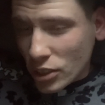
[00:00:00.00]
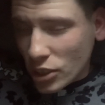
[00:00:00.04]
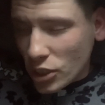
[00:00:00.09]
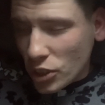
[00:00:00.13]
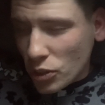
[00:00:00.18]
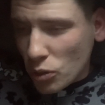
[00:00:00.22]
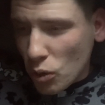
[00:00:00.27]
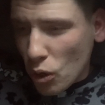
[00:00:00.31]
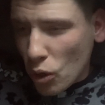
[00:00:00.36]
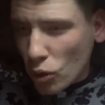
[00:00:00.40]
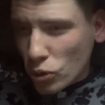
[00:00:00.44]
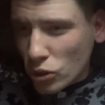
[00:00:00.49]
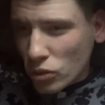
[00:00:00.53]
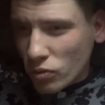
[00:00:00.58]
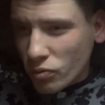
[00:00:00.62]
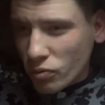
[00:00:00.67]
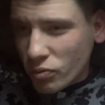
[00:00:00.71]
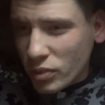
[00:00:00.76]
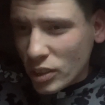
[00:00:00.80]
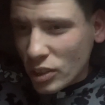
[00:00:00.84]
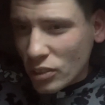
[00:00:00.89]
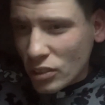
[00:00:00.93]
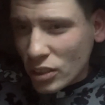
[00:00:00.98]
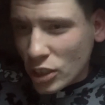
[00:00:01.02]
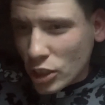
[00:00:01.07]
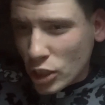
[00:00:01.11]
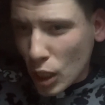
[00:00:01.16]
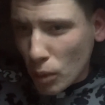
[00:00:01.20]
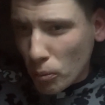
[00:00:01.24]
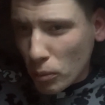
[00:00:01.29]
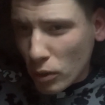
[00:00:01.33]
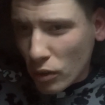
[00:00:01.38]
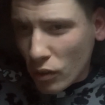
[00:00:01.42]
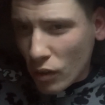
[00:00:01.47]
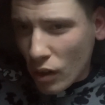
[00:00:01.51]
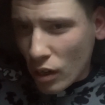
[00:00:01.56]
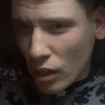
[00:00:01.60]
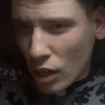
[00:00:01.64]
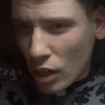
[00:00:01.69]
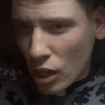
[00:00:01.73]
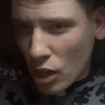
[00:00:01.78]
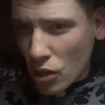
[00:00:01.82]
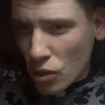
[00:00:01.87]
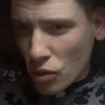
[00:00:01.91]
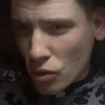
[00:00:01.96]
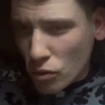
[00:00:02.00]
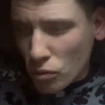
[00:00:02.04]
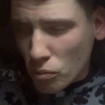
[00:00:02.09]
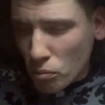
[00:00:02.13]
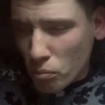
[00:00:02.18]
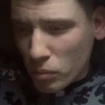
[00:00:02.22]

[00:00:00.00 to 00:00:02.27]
You also feel double alone